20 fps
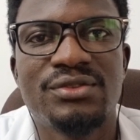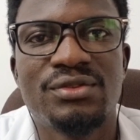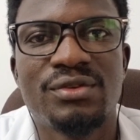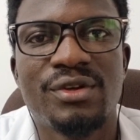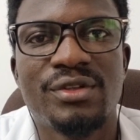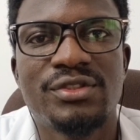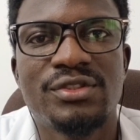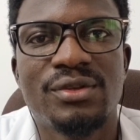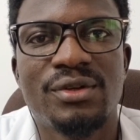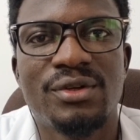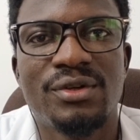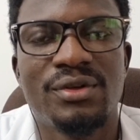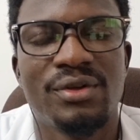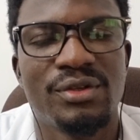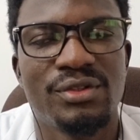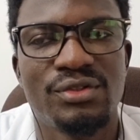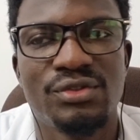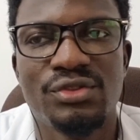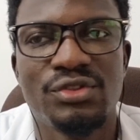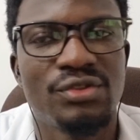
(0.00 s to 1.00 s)
drugs or
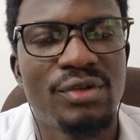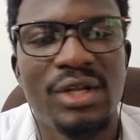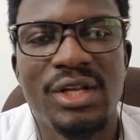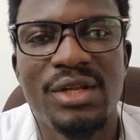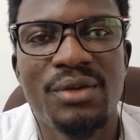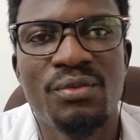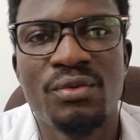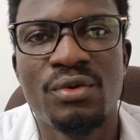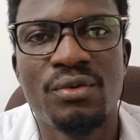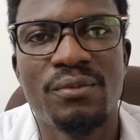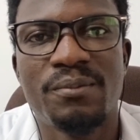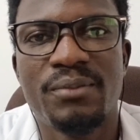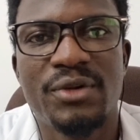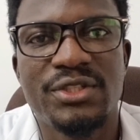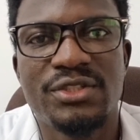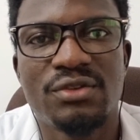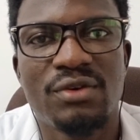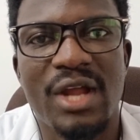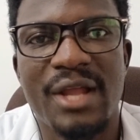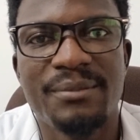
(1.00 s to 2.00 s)
not. Usually we'll
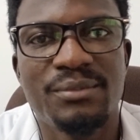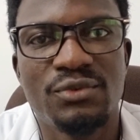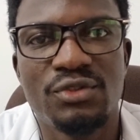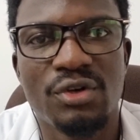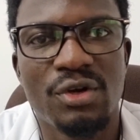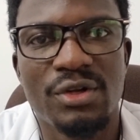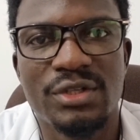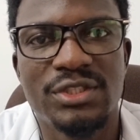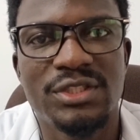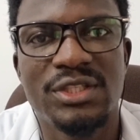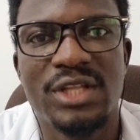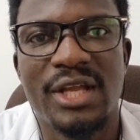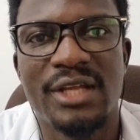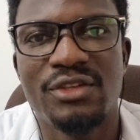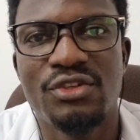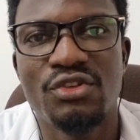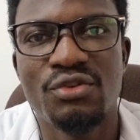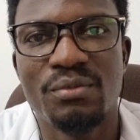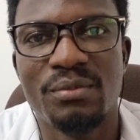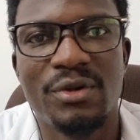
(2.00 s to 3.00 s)
prescribe drugs
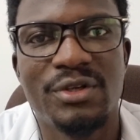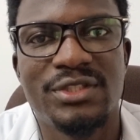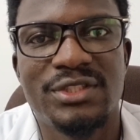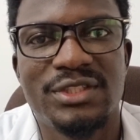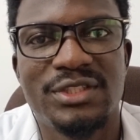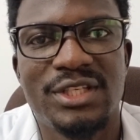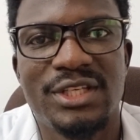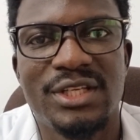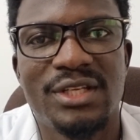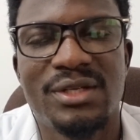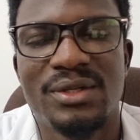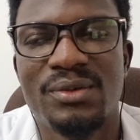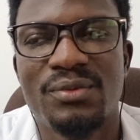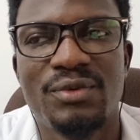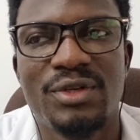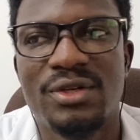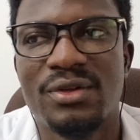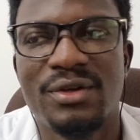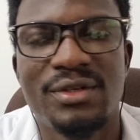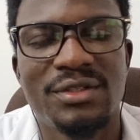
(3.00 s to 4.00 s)
that you must take.
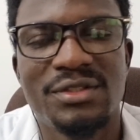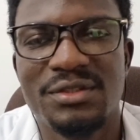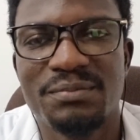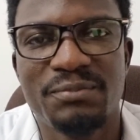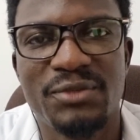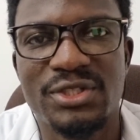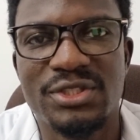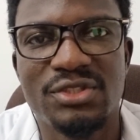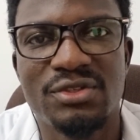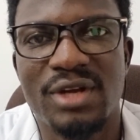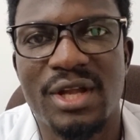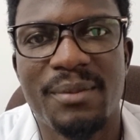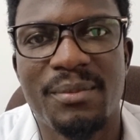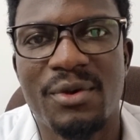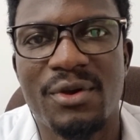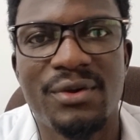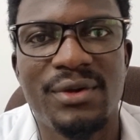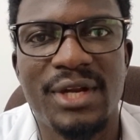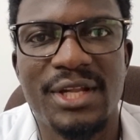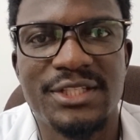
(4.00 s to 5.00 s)
We don't prescribe
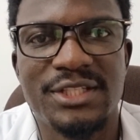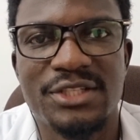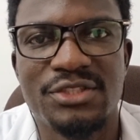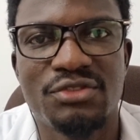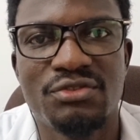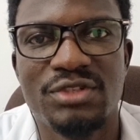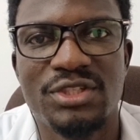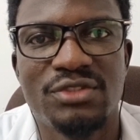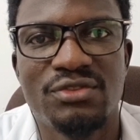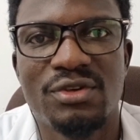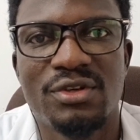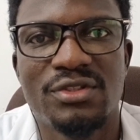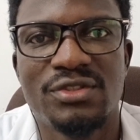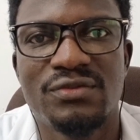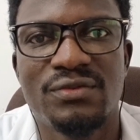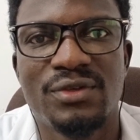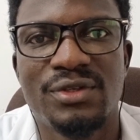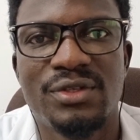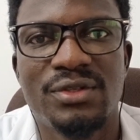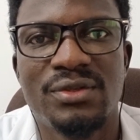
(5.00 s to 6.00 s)
unnecessary drugs
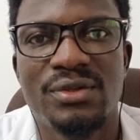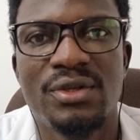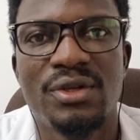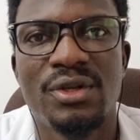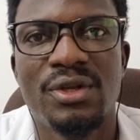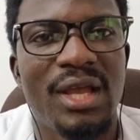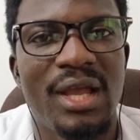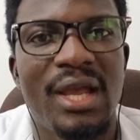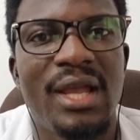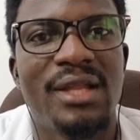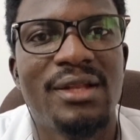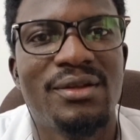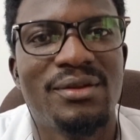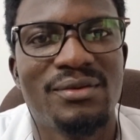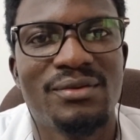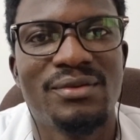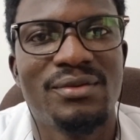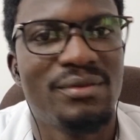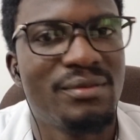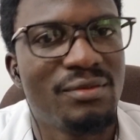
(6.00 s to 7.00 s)
for you. And
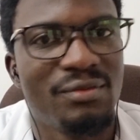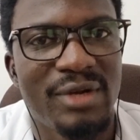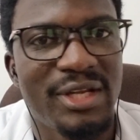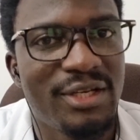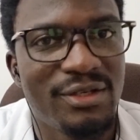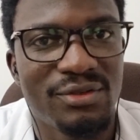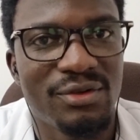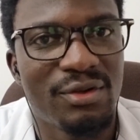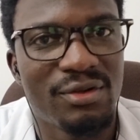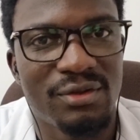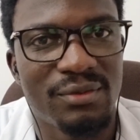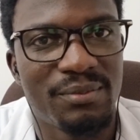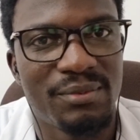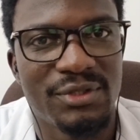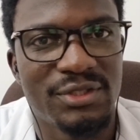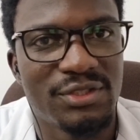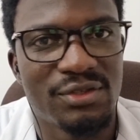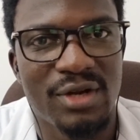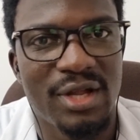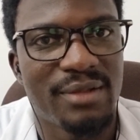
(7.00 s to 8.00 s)
when a doctor
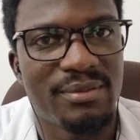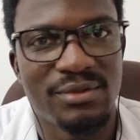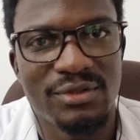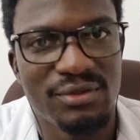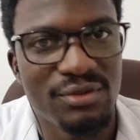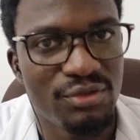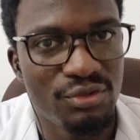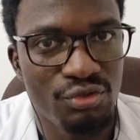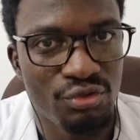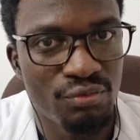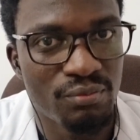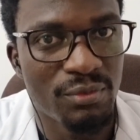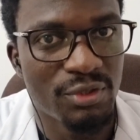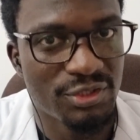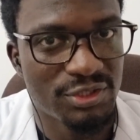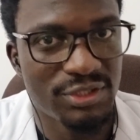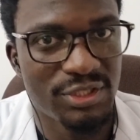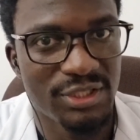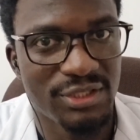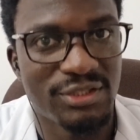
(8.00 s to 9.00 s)
prescribes, you
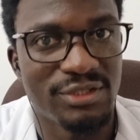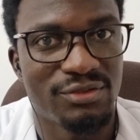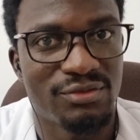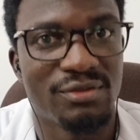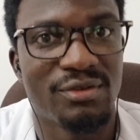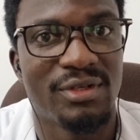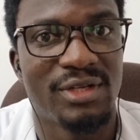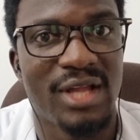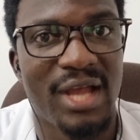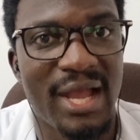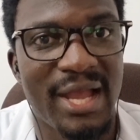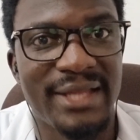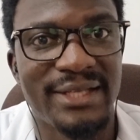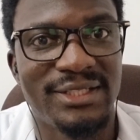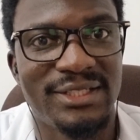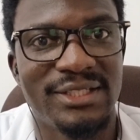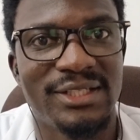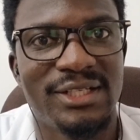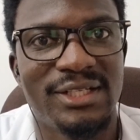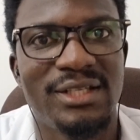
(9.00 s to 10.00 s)
must take the drug
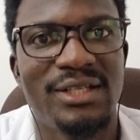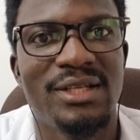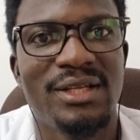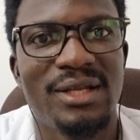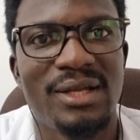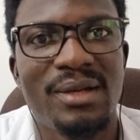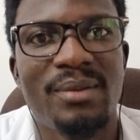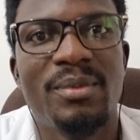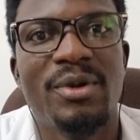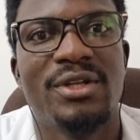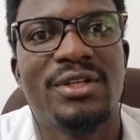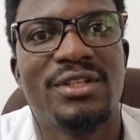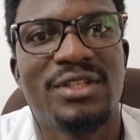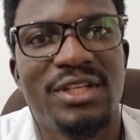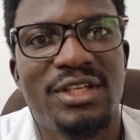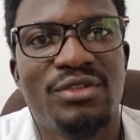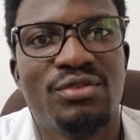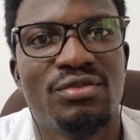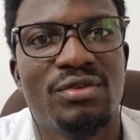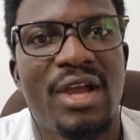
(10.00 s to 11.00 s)
ideally. But
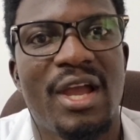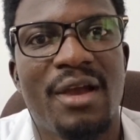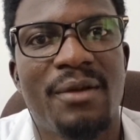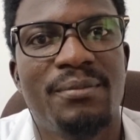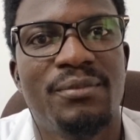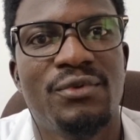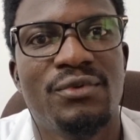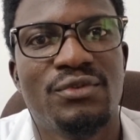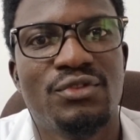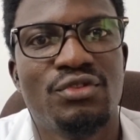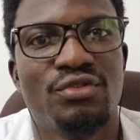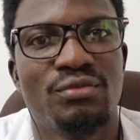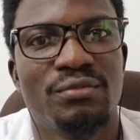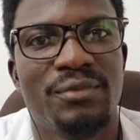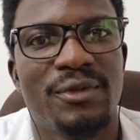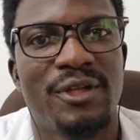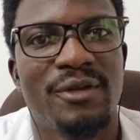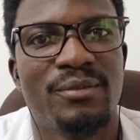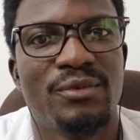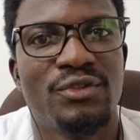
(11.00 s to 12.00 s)
it will help you to
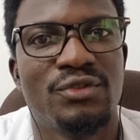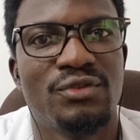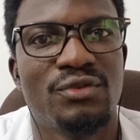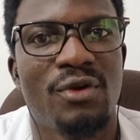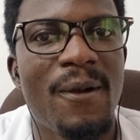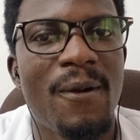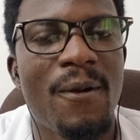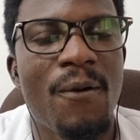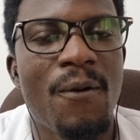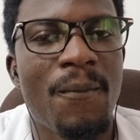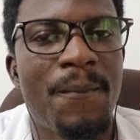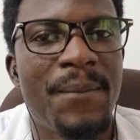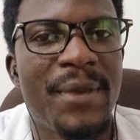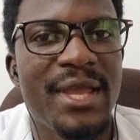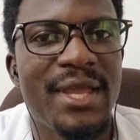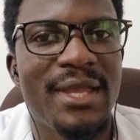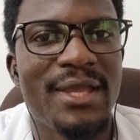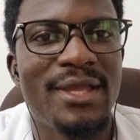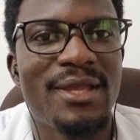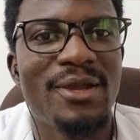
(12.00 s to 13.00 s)
be able to
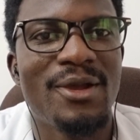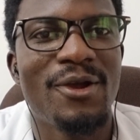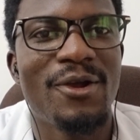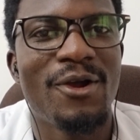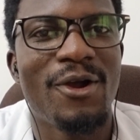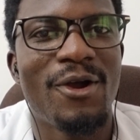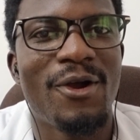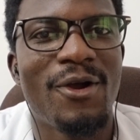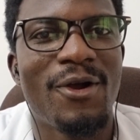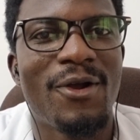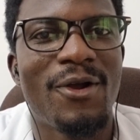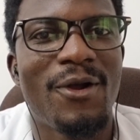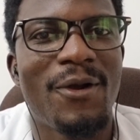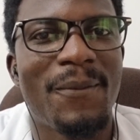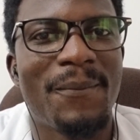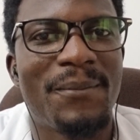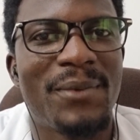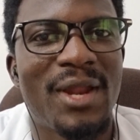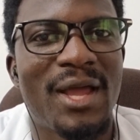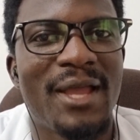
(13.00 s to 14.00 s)
obey or
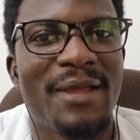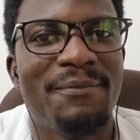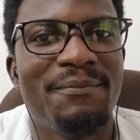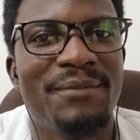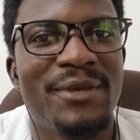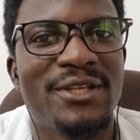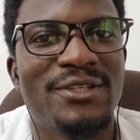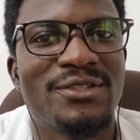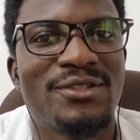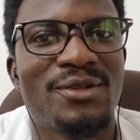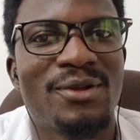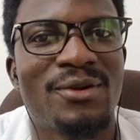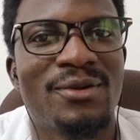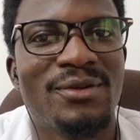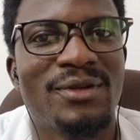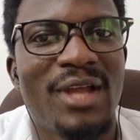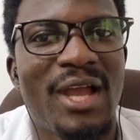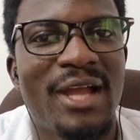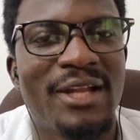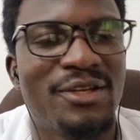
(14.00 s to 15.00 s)
comply based
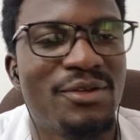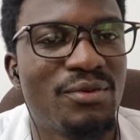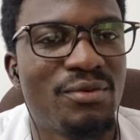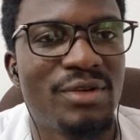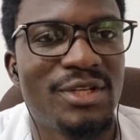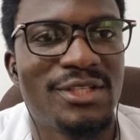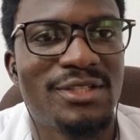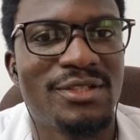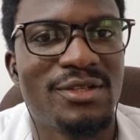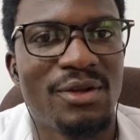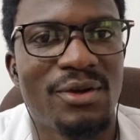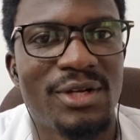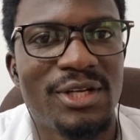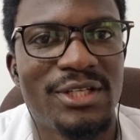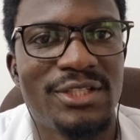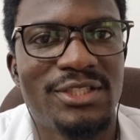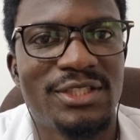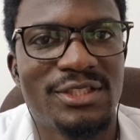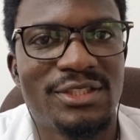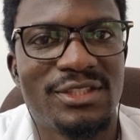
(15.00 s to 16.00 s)
on adequate
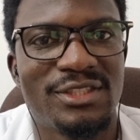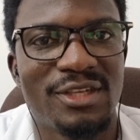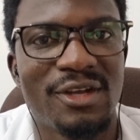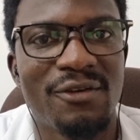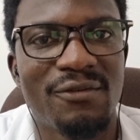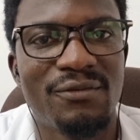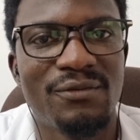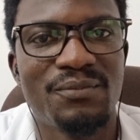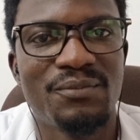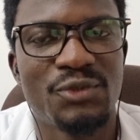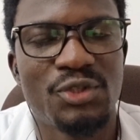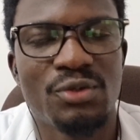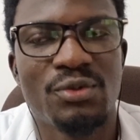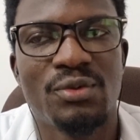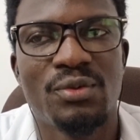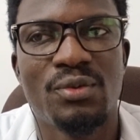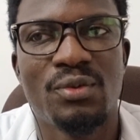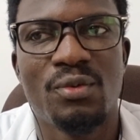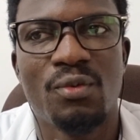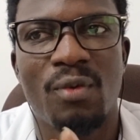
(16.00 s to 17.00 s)
knowledge itself.
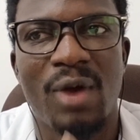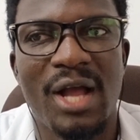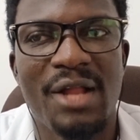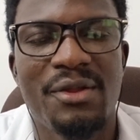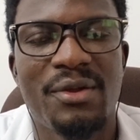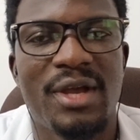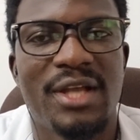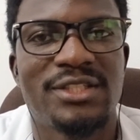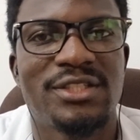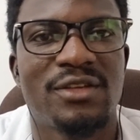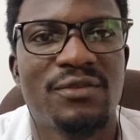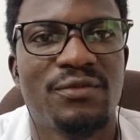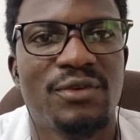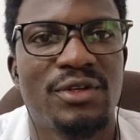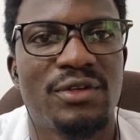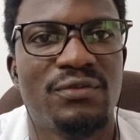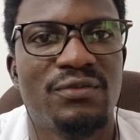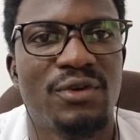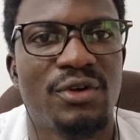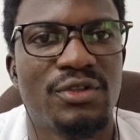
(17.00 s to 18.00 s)
So while you're asking for
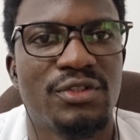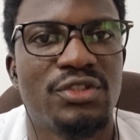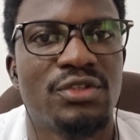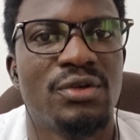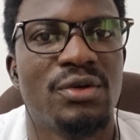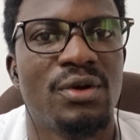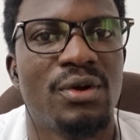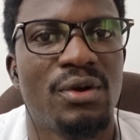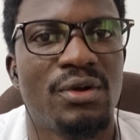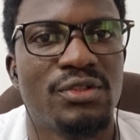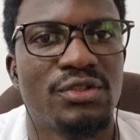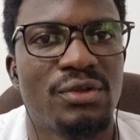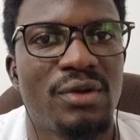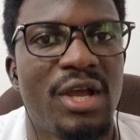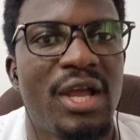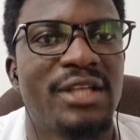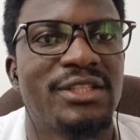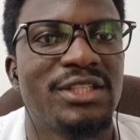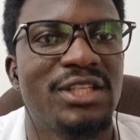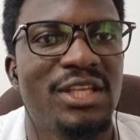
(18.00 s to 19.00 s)
the function, also
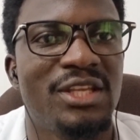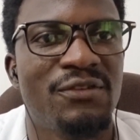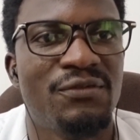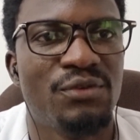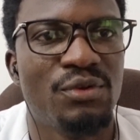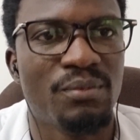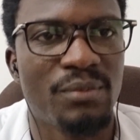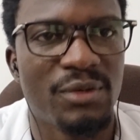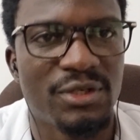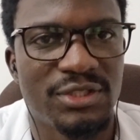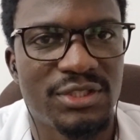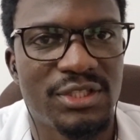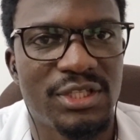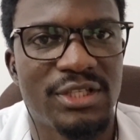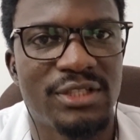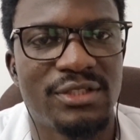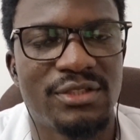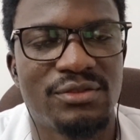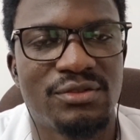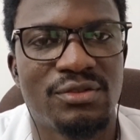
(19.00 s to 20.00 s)
ask if you must
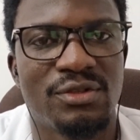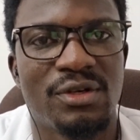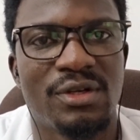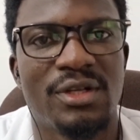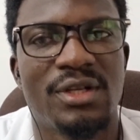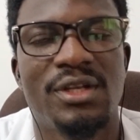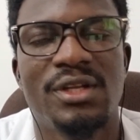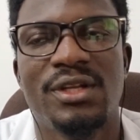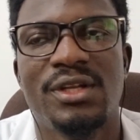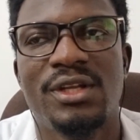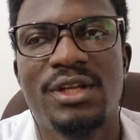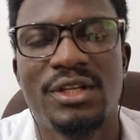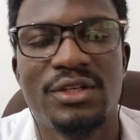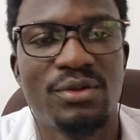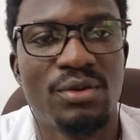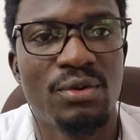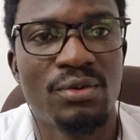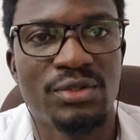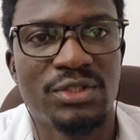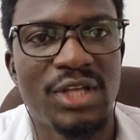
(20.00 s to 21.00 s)
take the drug. It
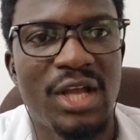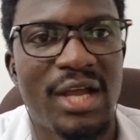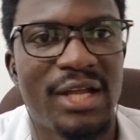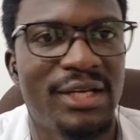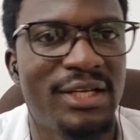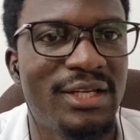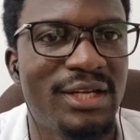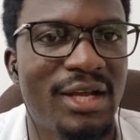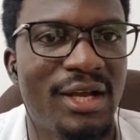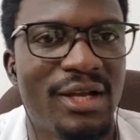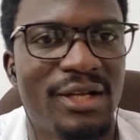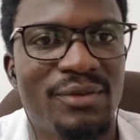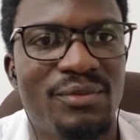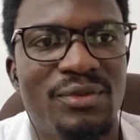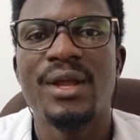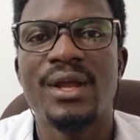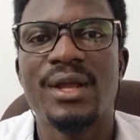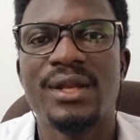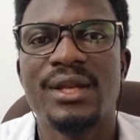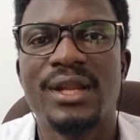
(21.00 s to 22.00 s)
goes hand in hand.
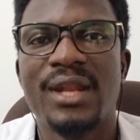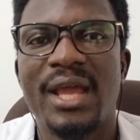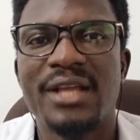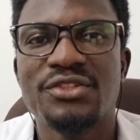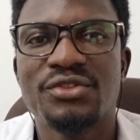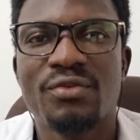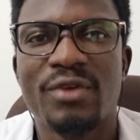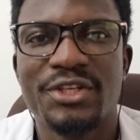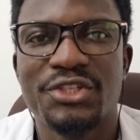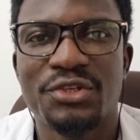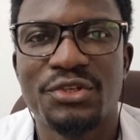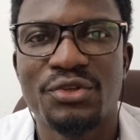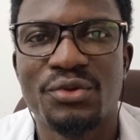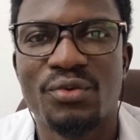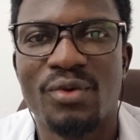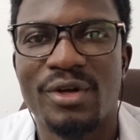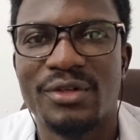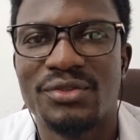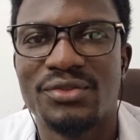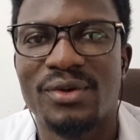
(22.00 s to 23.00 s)
The next question you
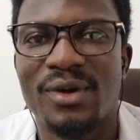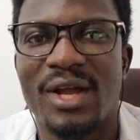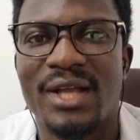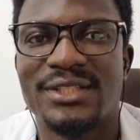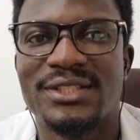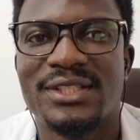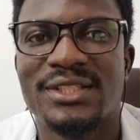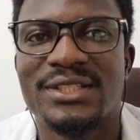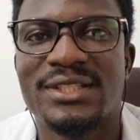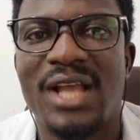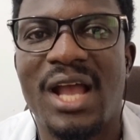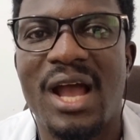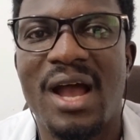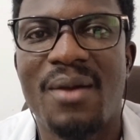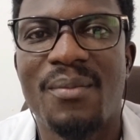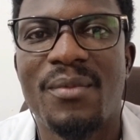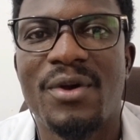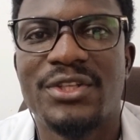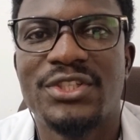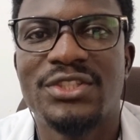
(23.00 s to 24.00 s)
want to ask is how
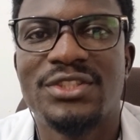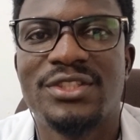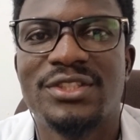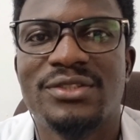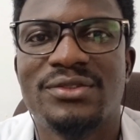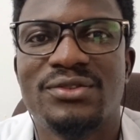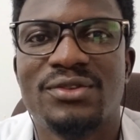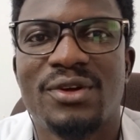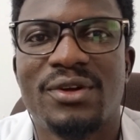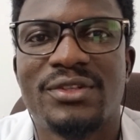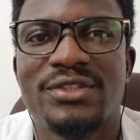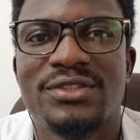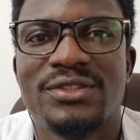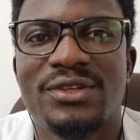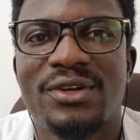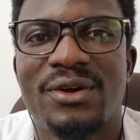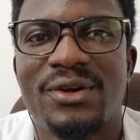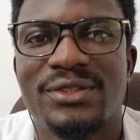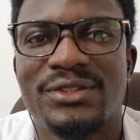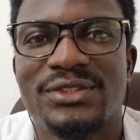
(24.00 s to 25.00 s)
much the drugs
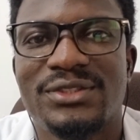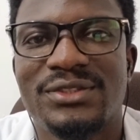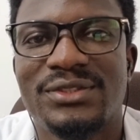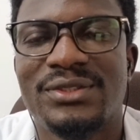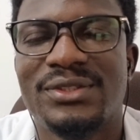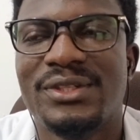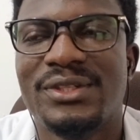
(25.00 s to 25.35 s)
cost.